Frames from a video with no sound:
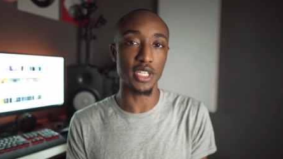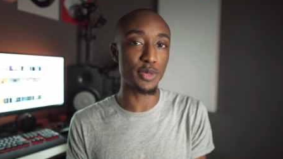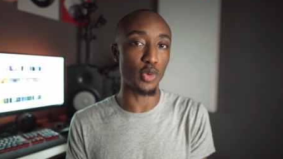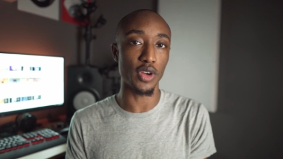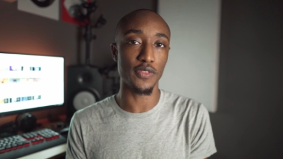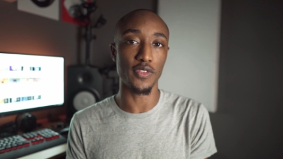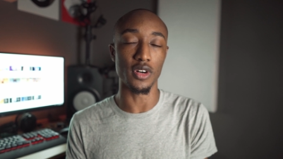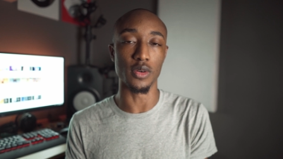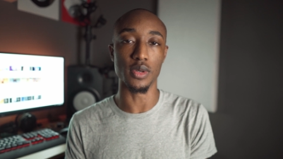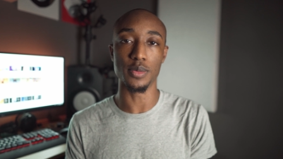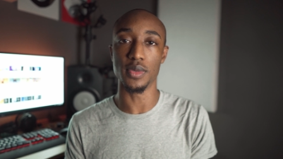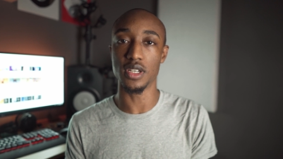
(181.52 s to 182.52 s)
this point
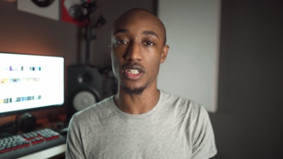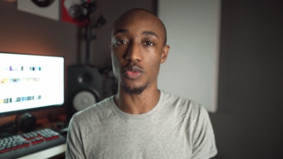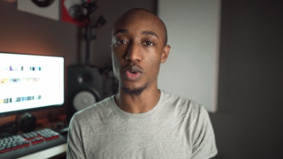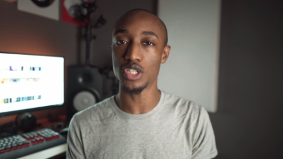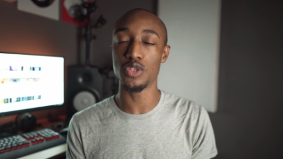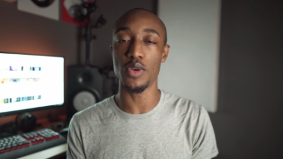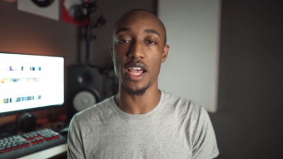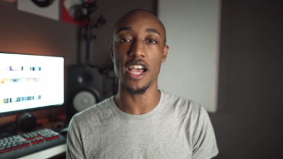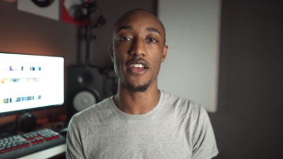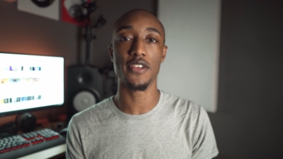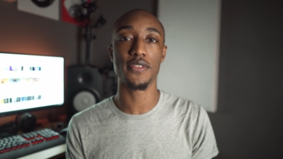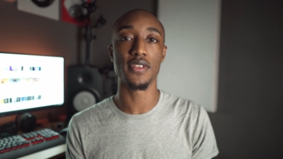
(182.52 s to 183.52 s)
forward because once you
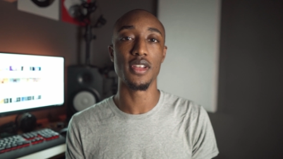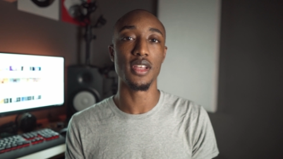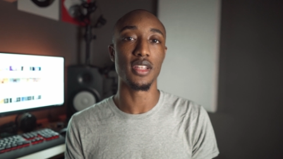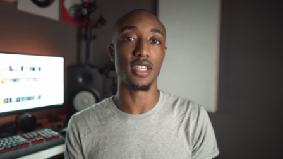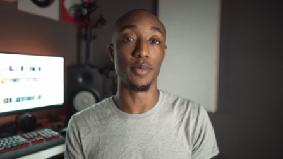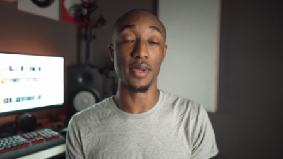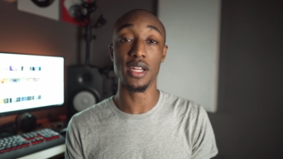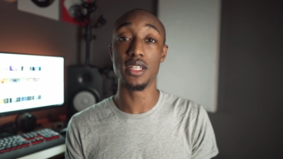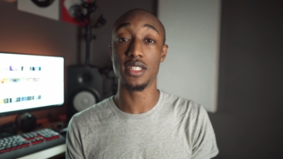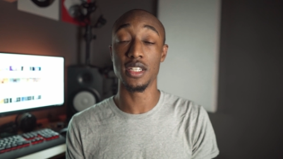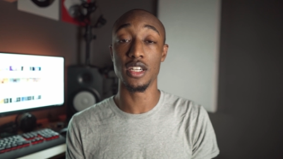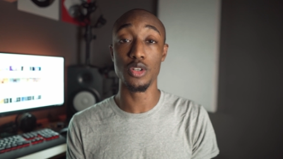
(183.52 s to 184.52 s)
have the
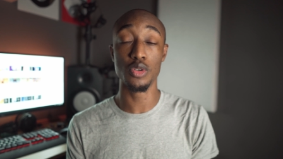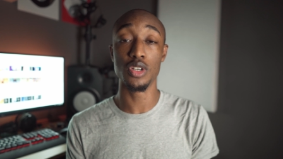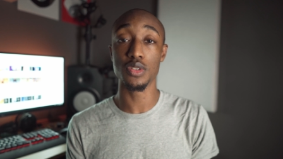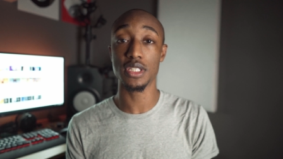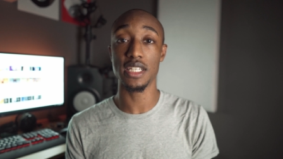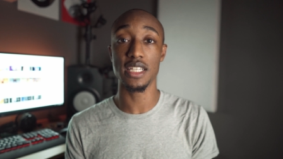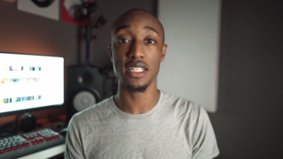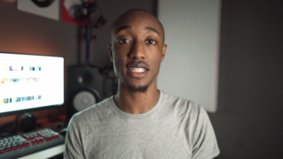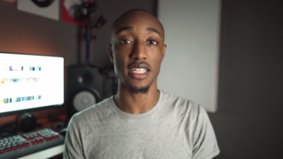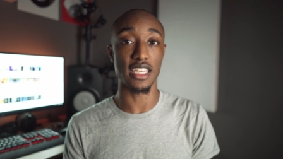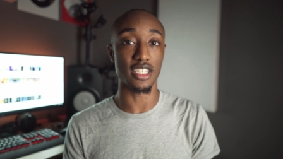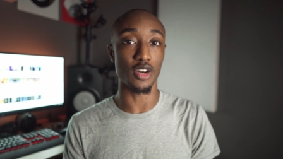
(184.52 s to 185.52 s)
ability to do those
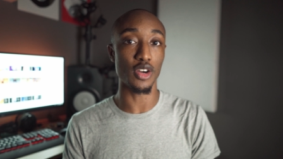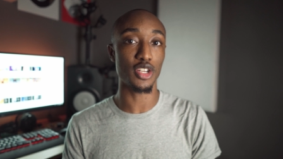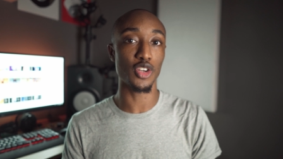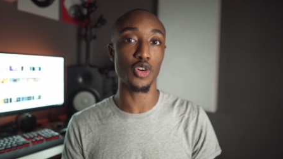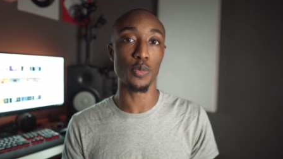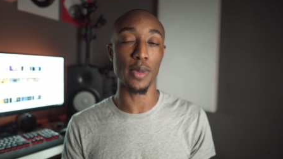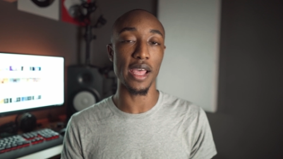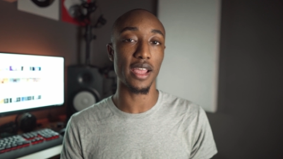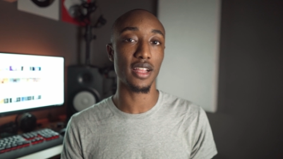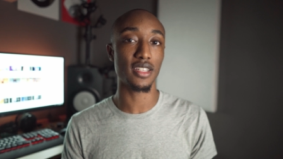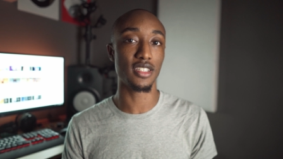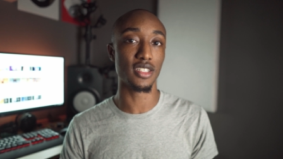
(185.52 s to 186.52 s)
things is hard to go back
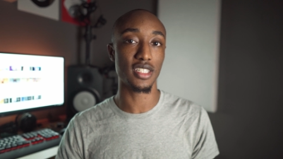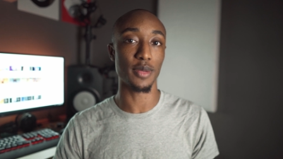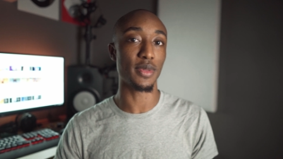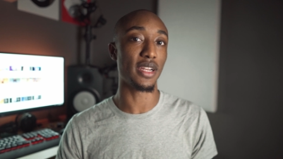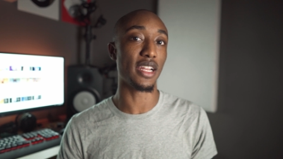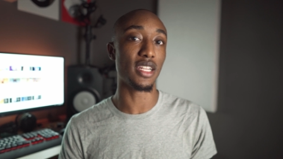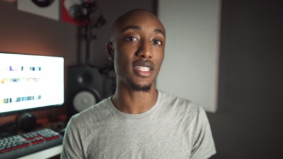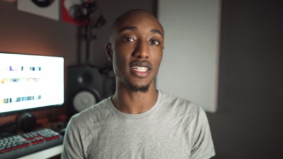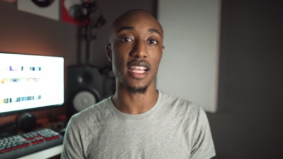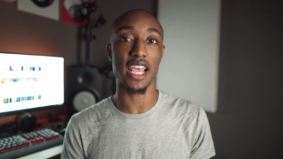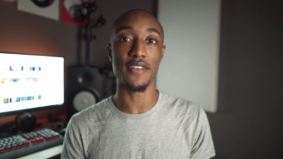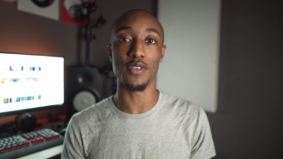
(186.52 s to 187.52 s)
to something that
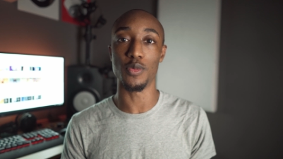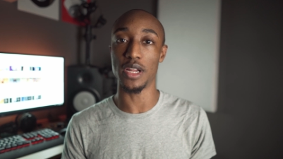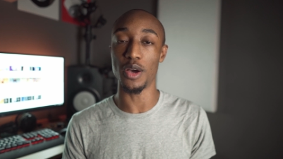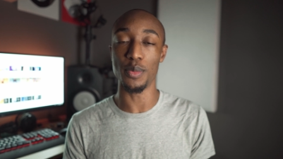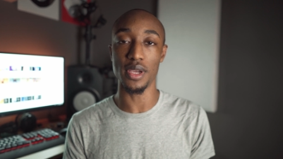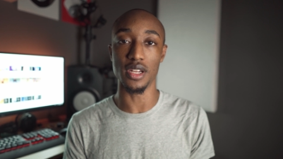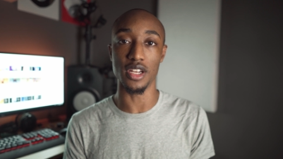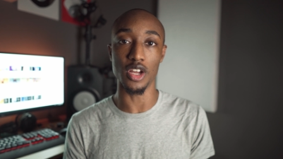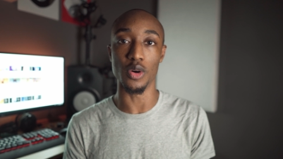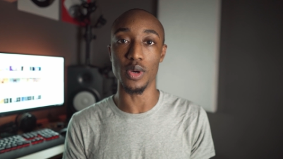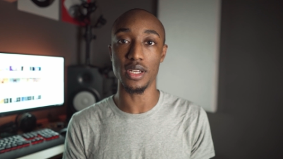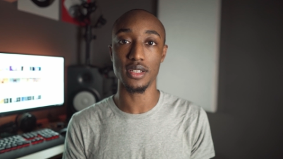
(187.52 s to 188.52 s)
doesn't have it without being
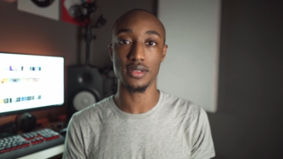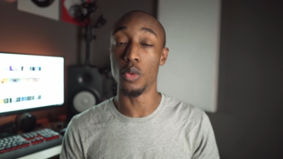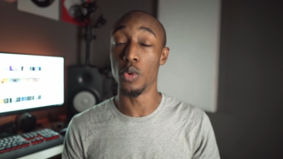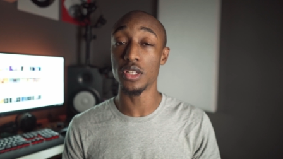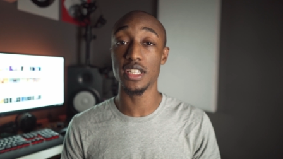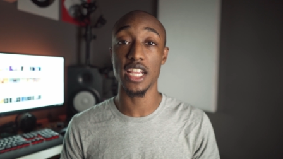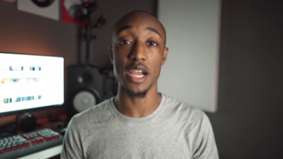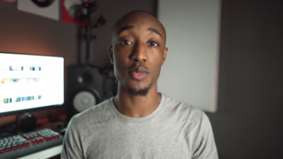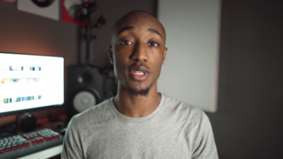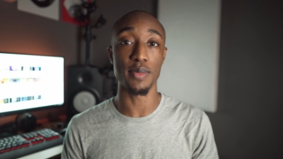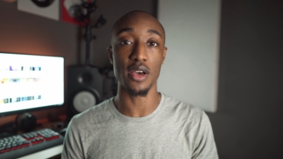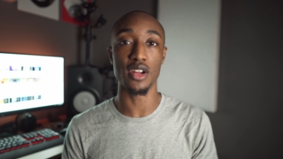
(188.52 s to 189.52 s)
annoyed. Once the
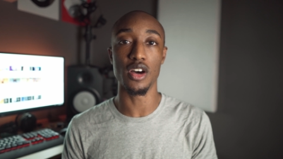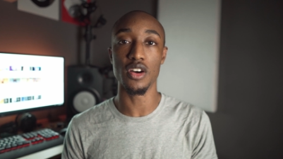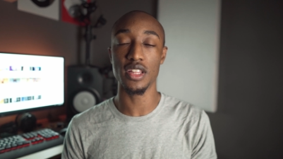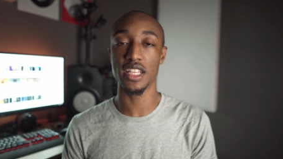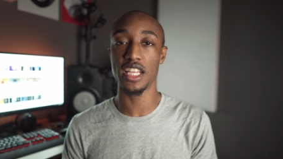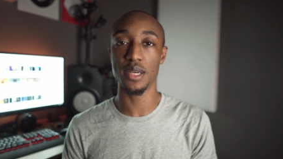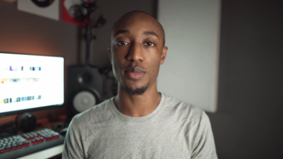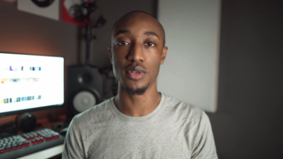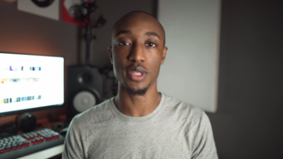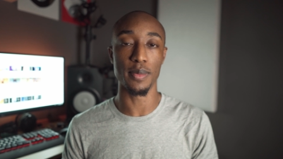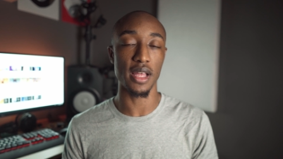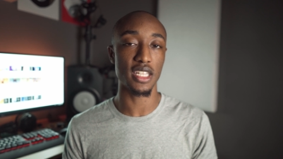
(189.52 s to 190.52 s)
camera is mounted on the
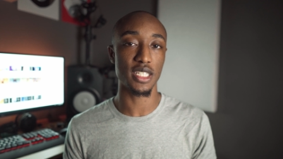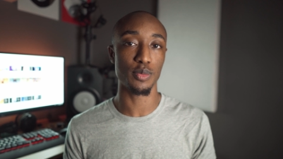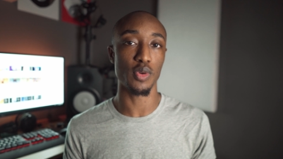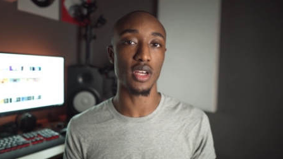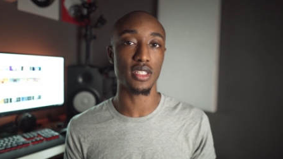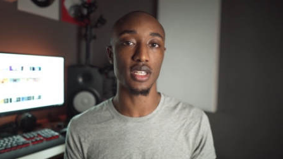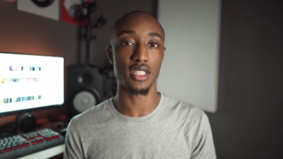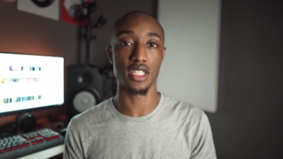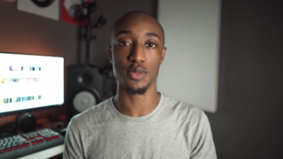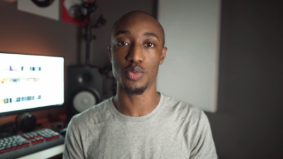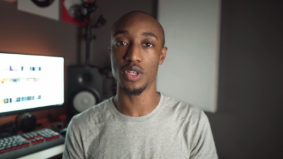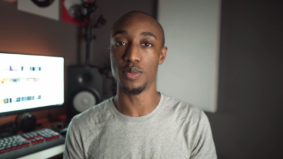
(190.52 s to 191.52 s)
gimbal, the balancing
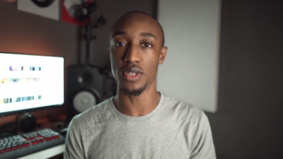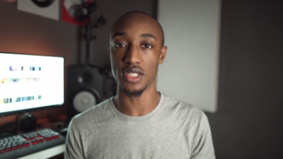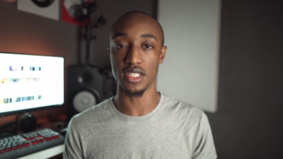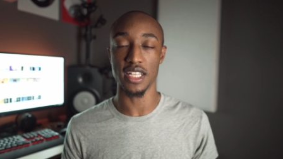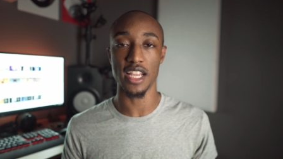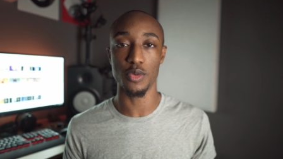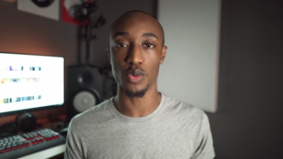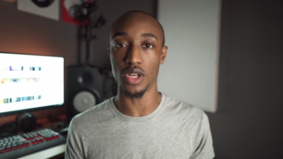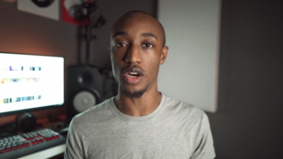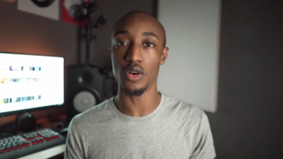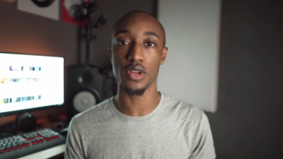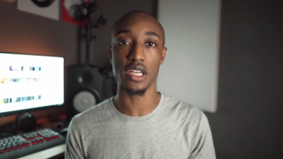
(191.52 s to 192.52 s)
process is pretty much the same with
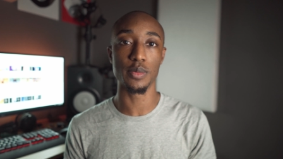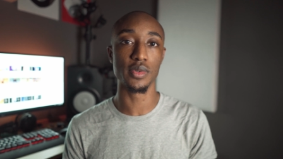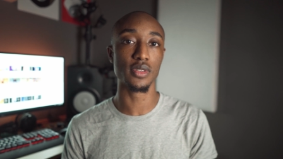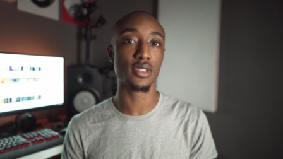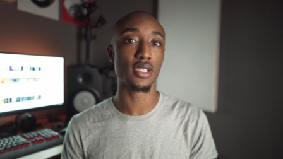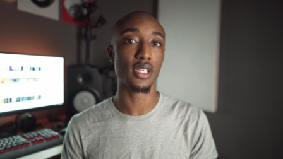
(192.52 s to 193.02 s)
all gimbals.